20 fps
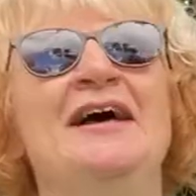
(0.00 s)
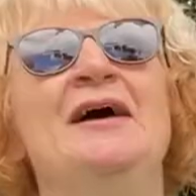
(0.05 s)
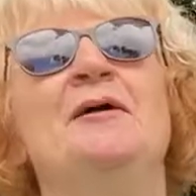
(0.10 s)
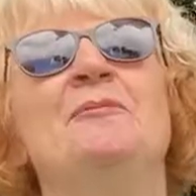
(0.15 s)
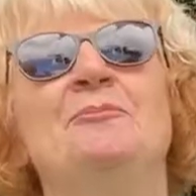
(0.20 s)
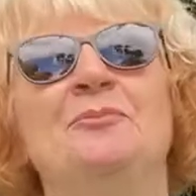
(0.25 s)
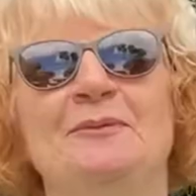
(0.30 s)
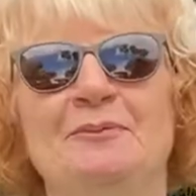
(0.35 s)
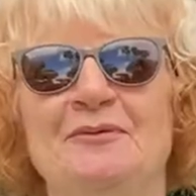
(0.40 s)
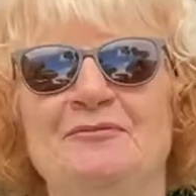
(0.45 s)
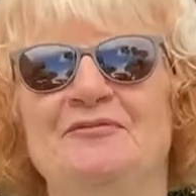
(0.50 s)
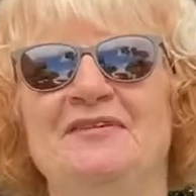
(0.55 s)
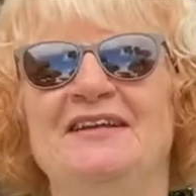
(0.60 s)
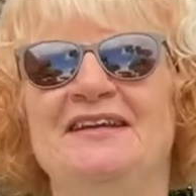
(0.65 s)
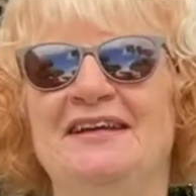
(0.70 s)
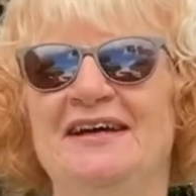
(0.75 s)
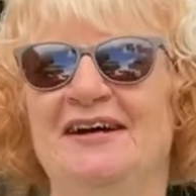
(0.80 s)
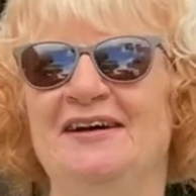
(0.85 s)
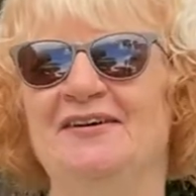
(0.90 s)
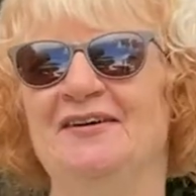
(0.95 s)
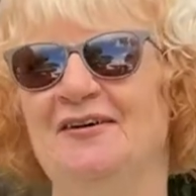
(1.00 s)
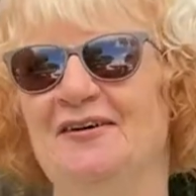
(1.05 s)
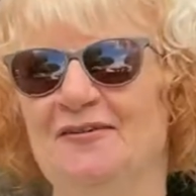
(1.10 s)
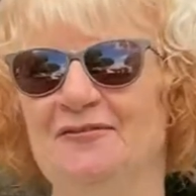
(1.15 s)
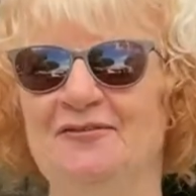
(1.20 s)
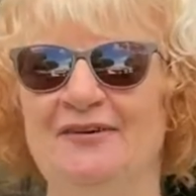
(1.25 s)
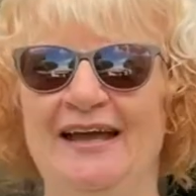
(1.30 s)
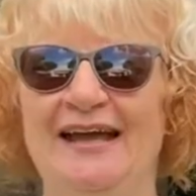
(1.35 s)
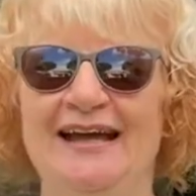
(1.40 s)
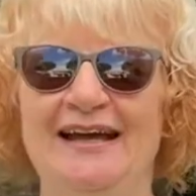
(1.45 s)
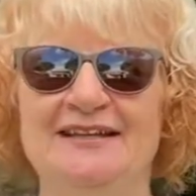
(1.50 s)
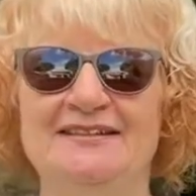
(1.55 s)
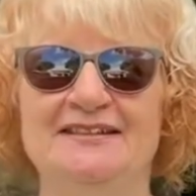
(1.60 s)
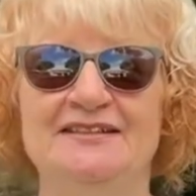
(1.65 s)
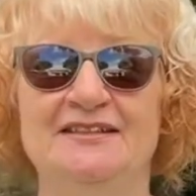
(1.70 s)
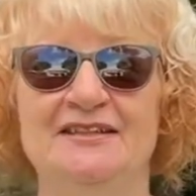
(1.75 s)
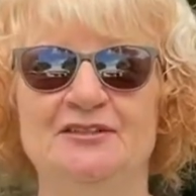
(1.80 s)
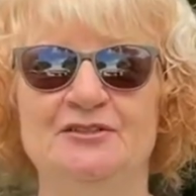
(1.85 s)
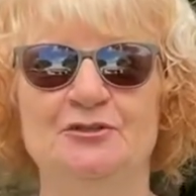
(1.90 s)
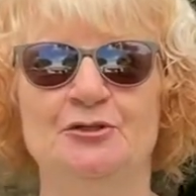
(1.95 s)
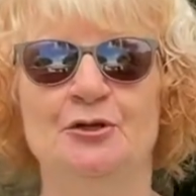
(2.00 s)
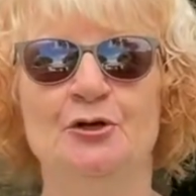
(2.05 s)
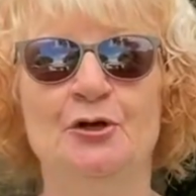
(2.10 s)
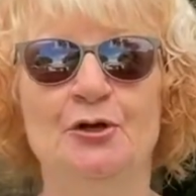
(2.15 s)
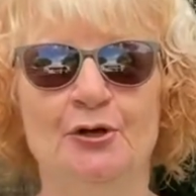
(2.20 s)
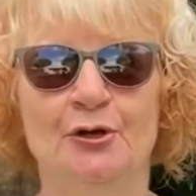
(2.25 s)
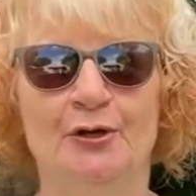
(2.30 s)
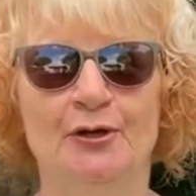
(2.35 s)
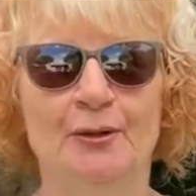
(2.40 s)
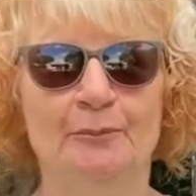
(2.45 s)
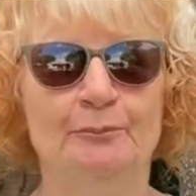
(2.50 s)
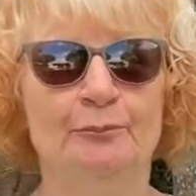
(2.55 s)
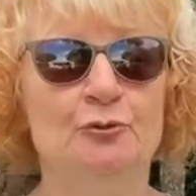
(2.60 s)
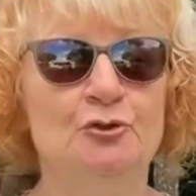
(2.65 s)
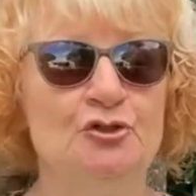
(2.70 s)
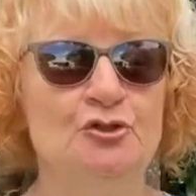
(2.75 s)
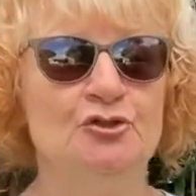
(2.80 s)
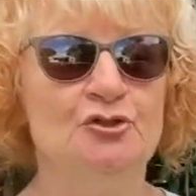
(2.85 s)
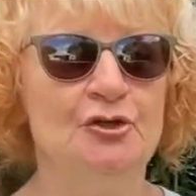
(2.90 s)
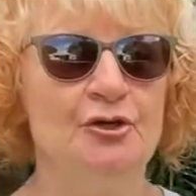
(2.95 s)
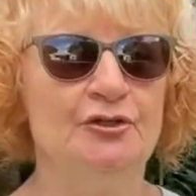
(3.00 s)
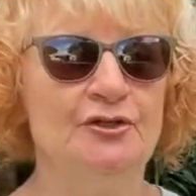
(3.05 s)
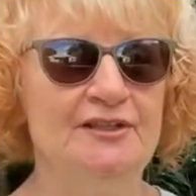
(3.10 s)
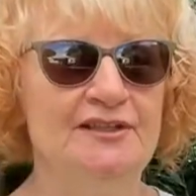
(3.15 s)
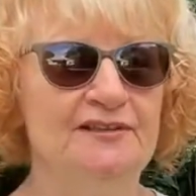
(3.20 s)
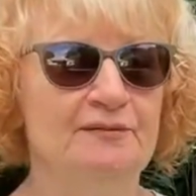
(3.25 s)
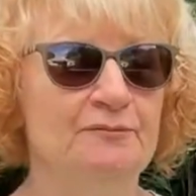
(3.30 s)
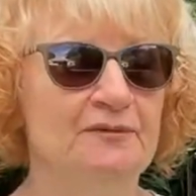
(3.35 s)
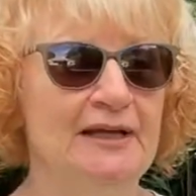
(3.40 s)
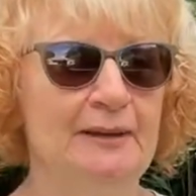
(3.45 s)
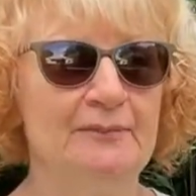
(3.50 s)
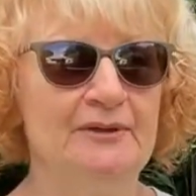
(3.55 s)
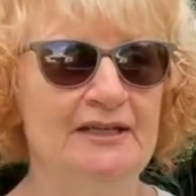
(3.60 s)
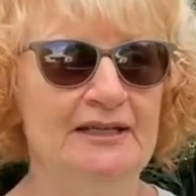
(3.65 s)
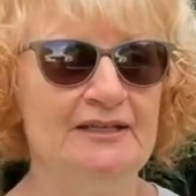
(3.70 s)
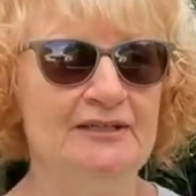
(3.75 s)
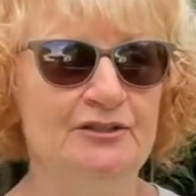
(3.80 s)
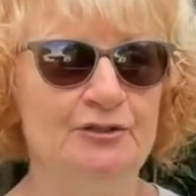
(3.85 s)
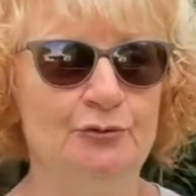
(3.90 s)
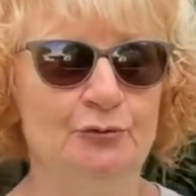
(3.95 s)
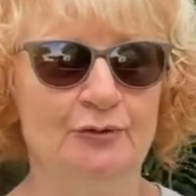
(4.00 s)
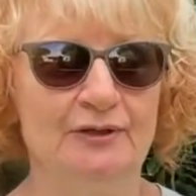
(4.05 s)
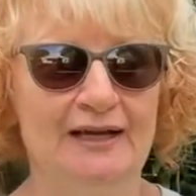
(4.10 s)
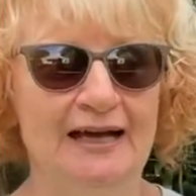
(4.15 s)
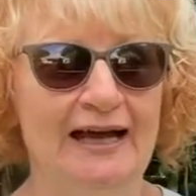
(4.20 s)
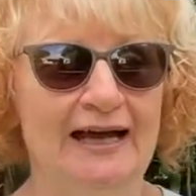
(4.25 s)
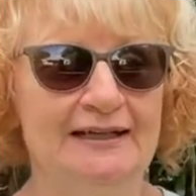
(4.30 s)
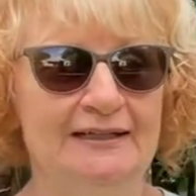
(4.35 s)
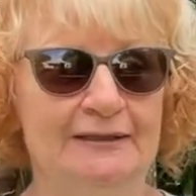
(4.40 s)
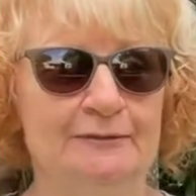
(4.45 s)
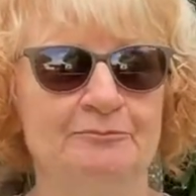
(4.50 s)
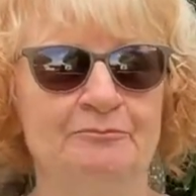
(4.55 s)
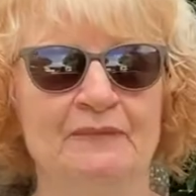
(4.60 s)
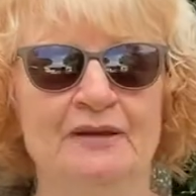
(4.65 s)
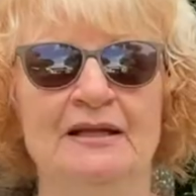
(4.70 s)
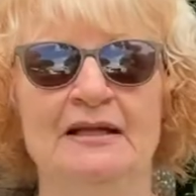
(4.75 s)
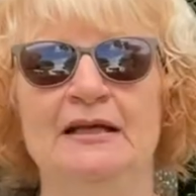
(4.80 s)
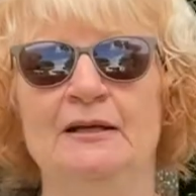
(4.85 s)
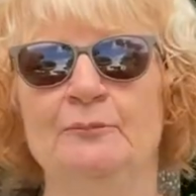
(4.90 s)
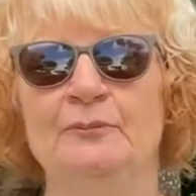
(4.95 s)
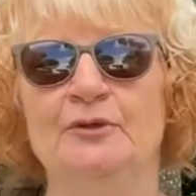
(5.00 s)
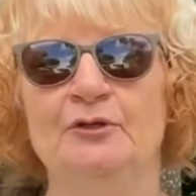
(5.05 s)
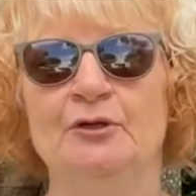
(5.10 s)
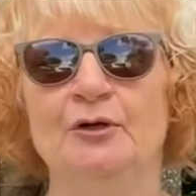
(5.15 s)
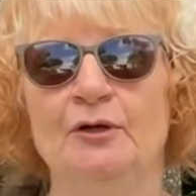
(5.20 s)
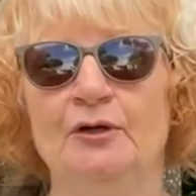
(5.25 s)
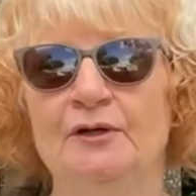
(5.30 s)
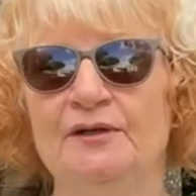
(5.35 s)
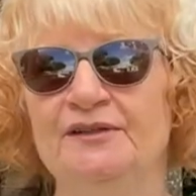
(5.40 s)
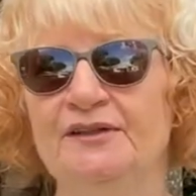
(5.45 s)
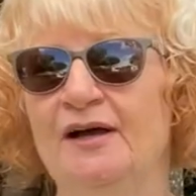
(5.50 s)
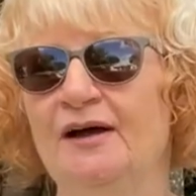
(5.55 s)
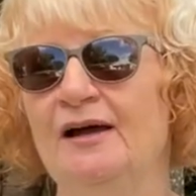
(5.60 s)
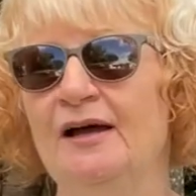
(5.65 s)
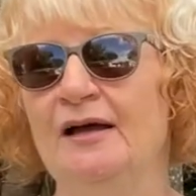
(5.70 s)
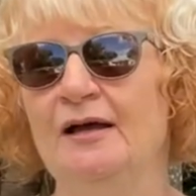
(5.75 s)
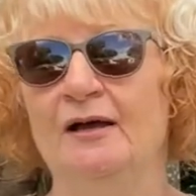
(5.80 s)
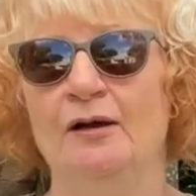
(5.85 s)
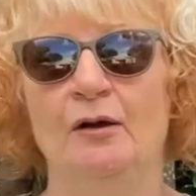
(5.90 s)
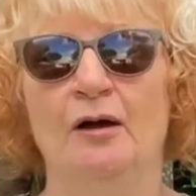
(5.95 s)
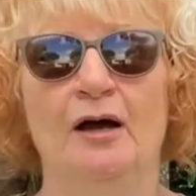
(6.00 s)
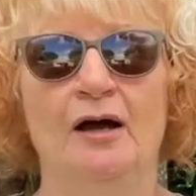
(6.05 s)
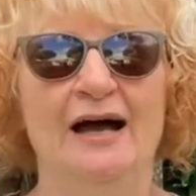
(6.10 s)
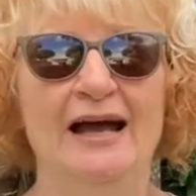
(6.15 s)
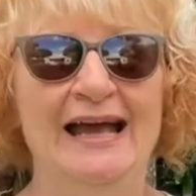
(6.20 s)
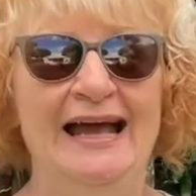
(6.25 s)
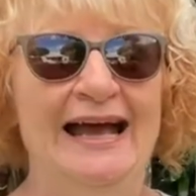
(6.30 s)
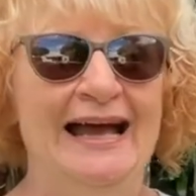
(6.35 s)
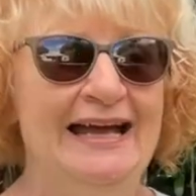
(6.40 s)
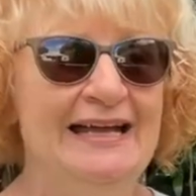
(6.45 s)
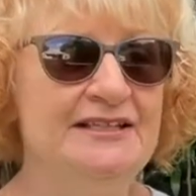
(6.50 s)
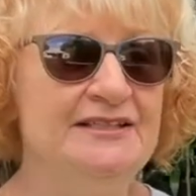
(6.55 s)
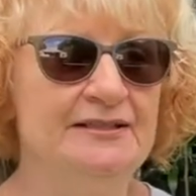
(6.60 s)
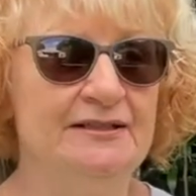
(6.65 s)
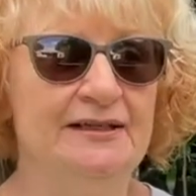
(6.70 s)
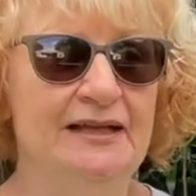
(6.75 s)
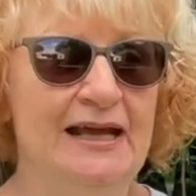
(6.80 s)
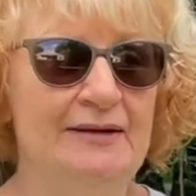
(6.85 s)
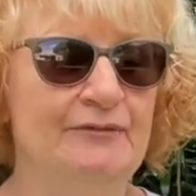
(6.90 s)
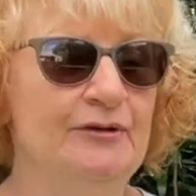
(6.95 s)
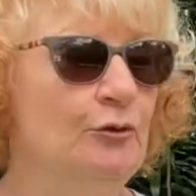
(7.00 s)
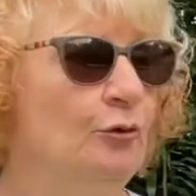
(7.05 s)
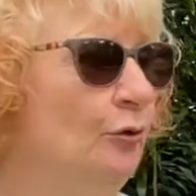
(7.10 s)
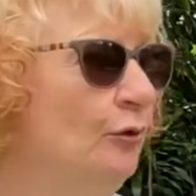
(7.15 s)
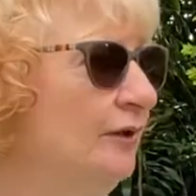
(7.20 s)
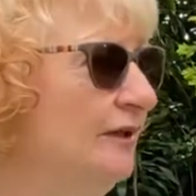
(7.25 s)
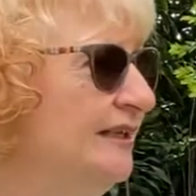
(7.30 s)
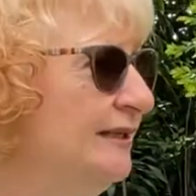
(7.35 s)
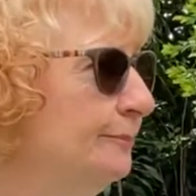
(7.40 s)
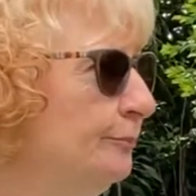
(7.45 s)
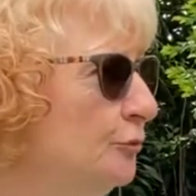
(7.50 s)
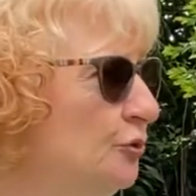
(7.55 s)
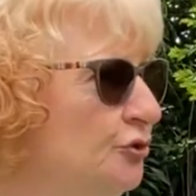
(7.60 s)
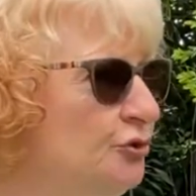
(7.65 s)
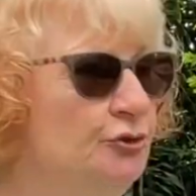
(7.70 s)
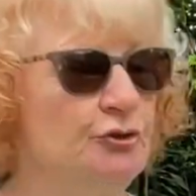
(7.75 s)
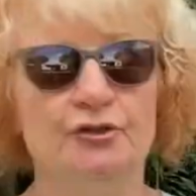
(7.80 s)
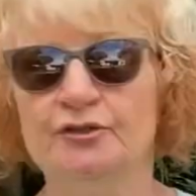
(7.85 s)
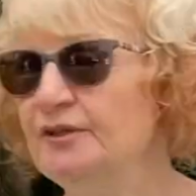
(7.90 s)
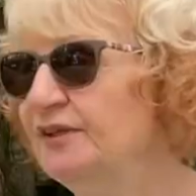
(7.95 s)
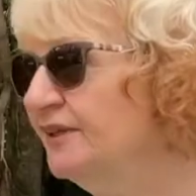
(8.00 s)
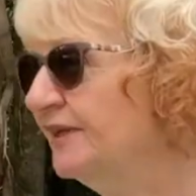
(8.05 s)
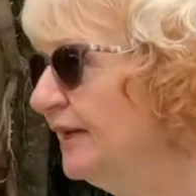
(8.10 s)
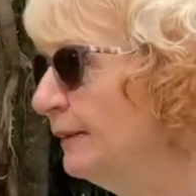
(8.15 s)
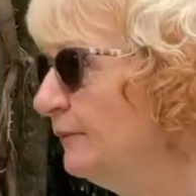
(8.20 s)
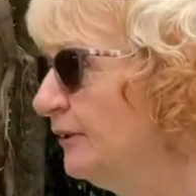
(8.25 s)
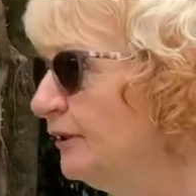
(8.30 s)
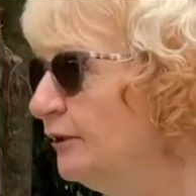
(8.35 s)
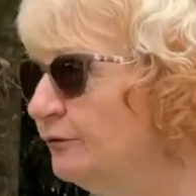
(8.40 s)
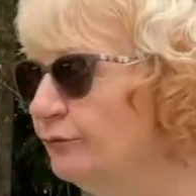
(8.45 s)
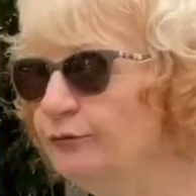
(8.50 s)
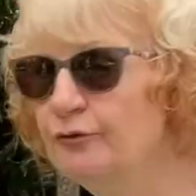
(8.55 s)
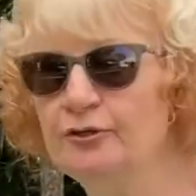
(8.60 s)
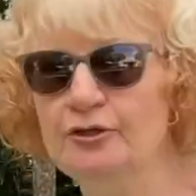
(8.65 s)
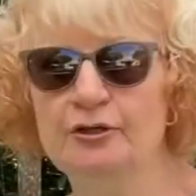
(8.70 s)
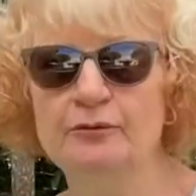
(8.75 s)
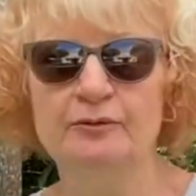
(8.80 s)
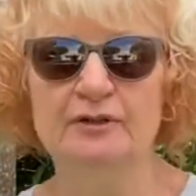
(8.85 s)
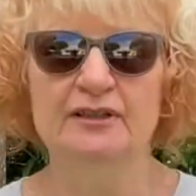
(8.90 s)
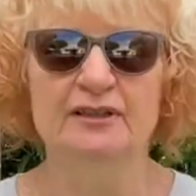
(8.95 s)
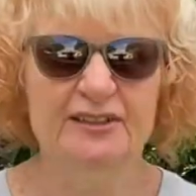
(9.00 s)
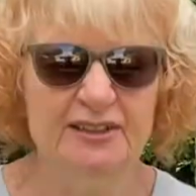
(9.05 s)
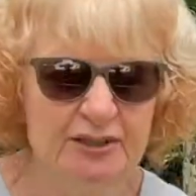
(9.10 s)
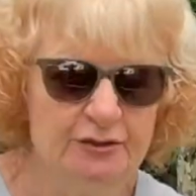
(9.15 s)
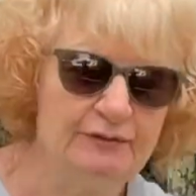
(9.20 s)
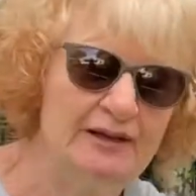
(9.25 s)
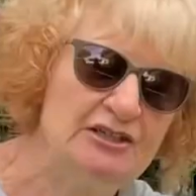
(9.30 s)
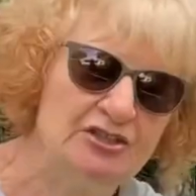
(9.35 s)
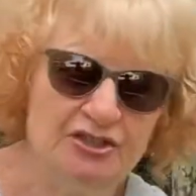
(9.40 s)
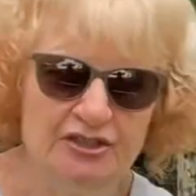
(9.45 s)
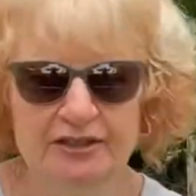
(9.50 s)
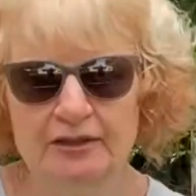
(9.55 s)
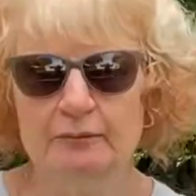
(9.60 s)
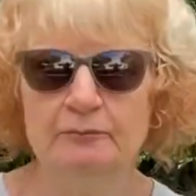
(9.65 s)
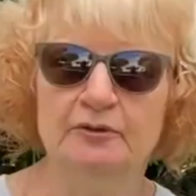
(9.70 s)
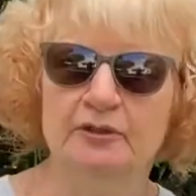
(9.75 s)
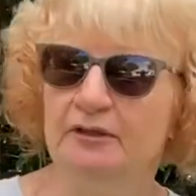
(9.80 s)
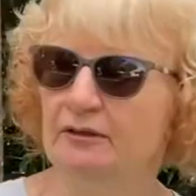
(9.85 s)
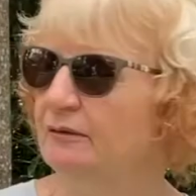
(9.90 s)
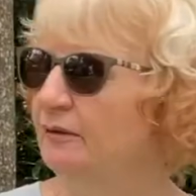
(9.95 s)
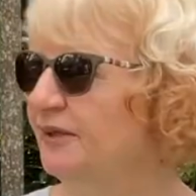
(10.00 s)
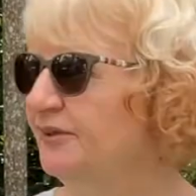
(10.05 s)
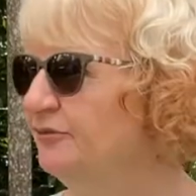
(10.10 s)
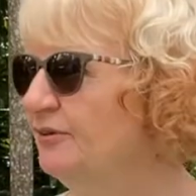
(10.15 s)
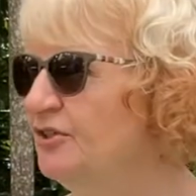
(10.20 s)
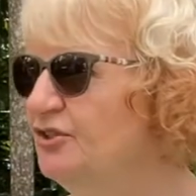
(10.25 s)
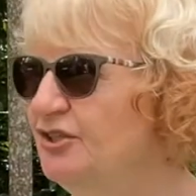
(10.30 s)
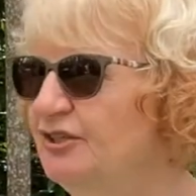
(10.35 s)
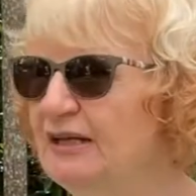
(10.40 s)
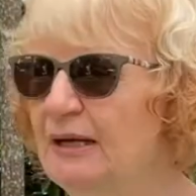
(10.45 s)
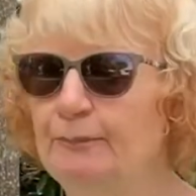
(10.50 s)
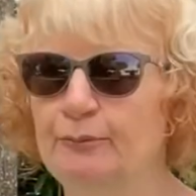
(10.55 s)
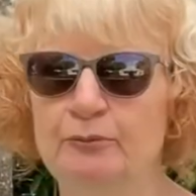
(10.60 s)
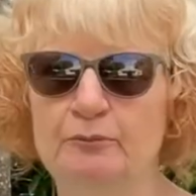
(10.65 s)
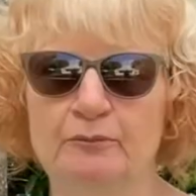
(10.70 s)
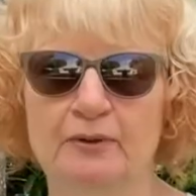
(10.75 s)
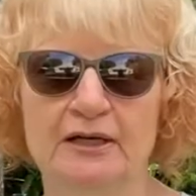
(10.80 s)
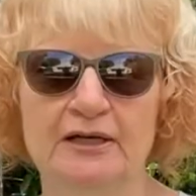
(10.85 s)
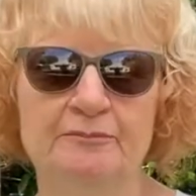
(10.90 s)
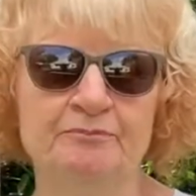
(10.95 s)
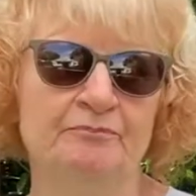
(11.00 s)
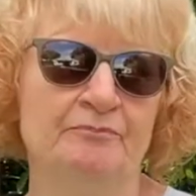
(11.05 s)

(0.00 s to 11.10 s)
put up a video of how to deter bush turkeys from coming into your garden, because I hated having all these bush turkeys coming through and scratching up all my